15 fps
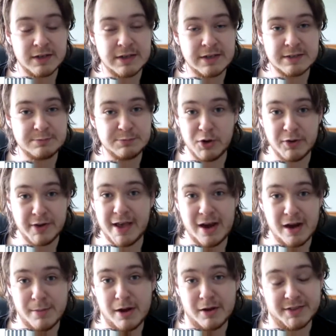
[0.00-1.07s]
Don't care
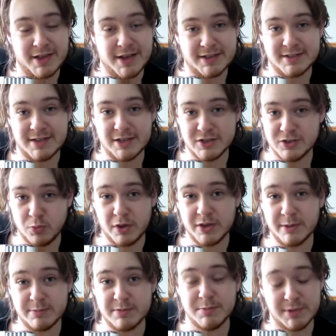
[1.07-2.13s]
about that. I just want them
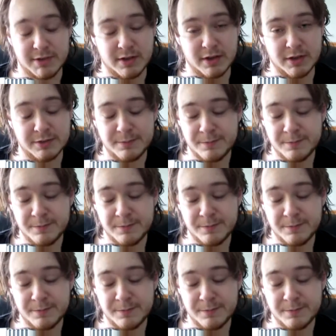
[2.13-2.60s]
to be done.